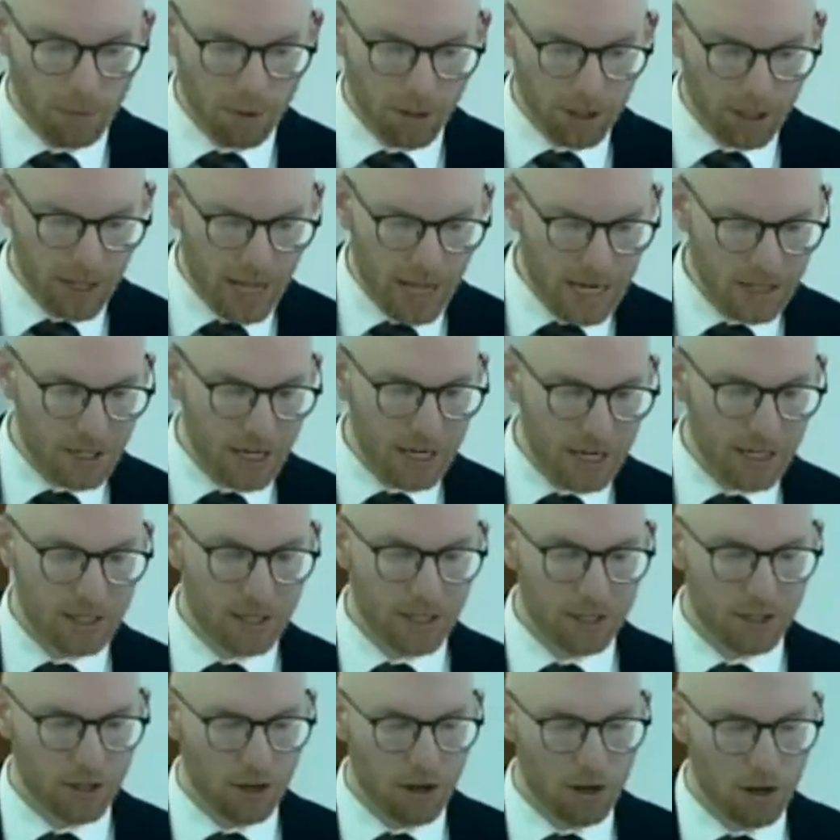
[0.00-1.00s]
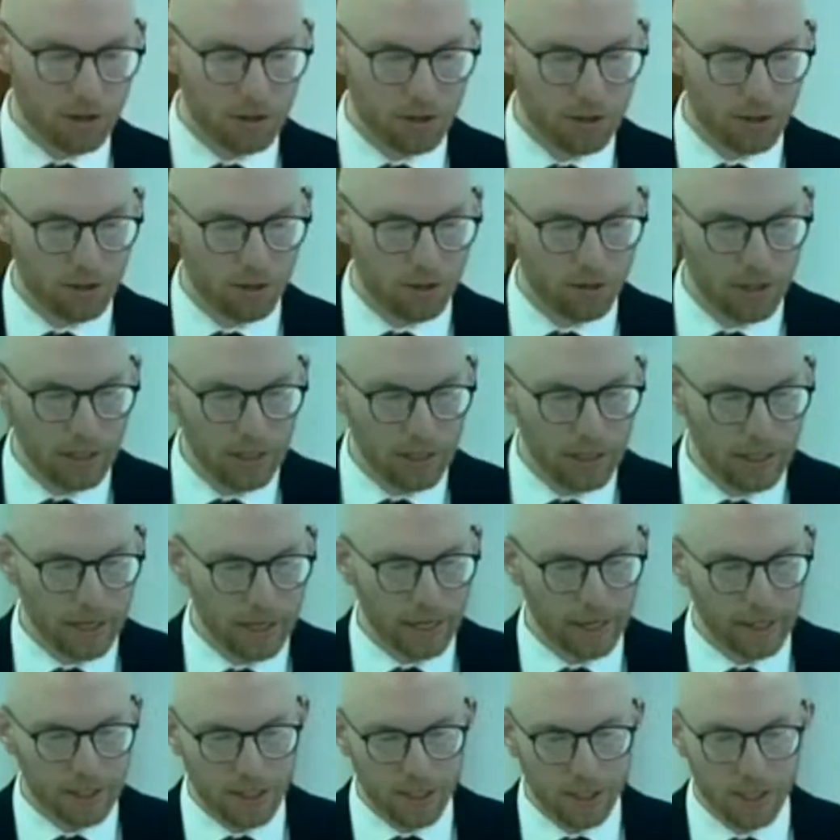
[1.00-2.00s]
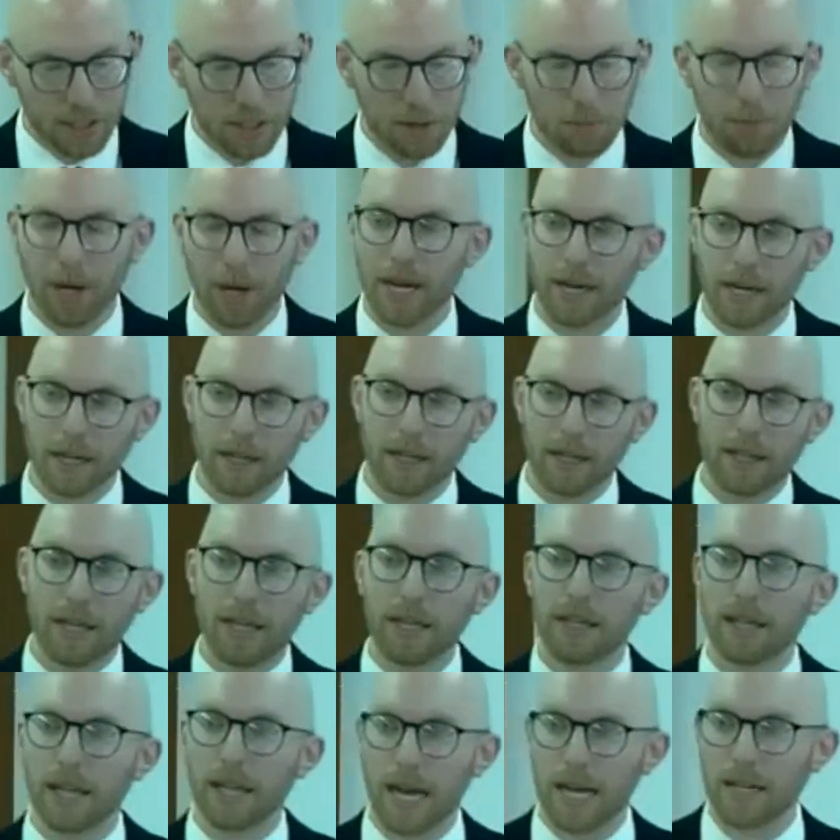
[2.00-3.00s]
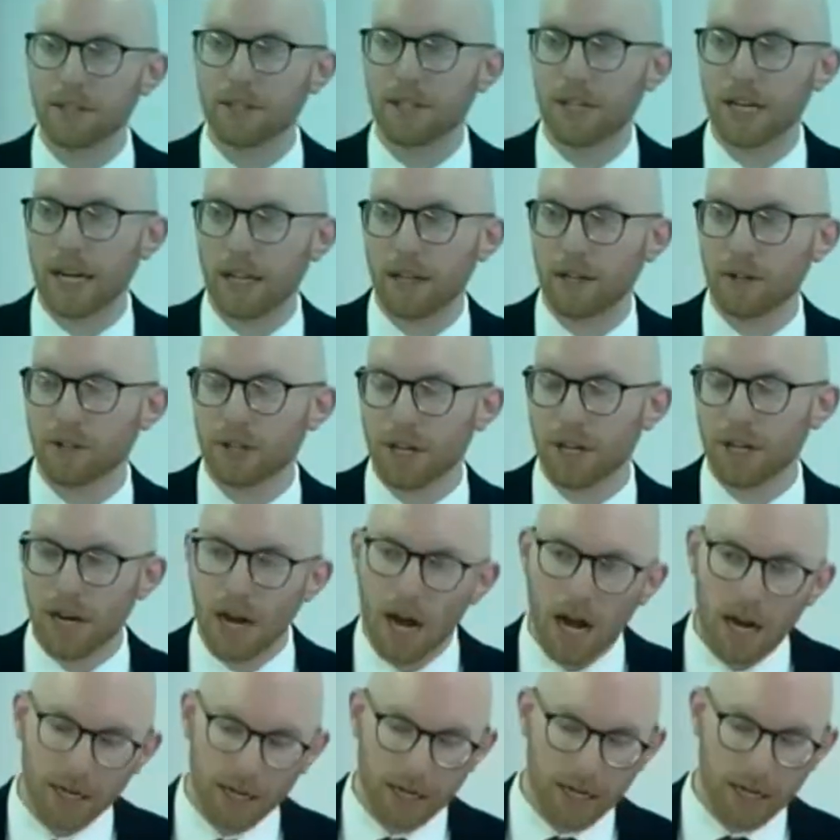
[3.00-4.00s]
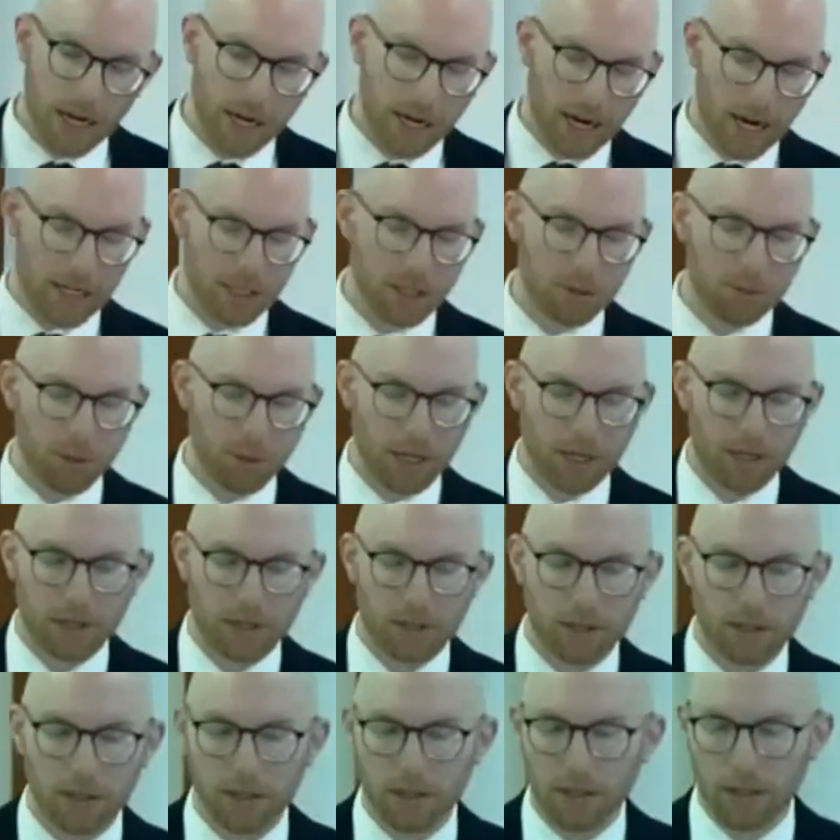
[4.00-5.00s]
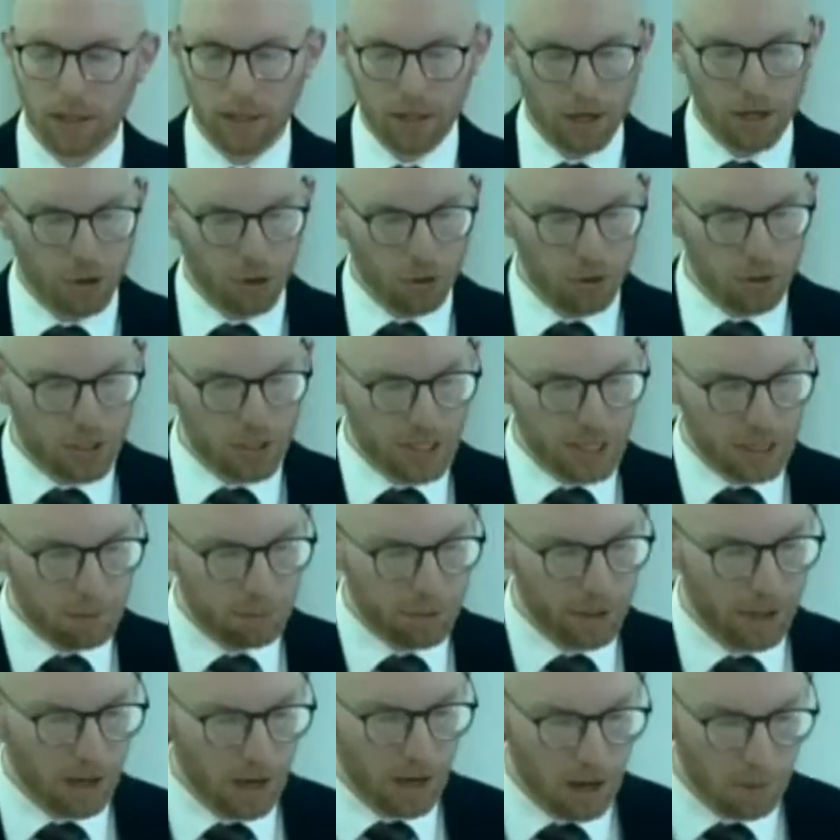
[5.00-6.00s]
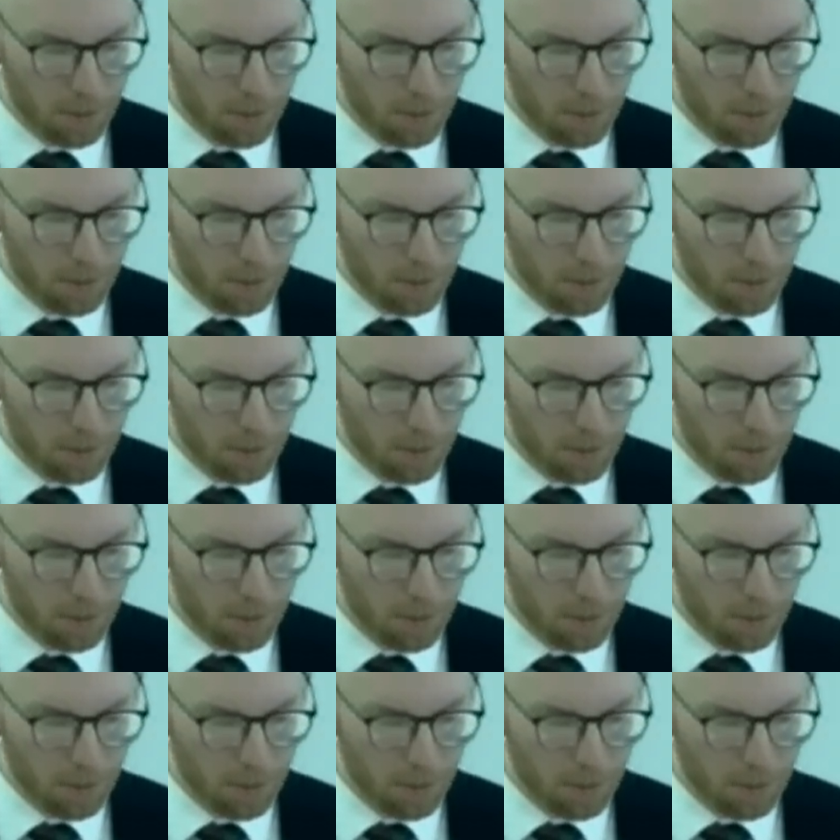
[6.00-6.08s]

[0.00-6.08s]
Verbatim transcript: But the last days is also anticipating the last day. There's a not yet aspect. Notice the ap-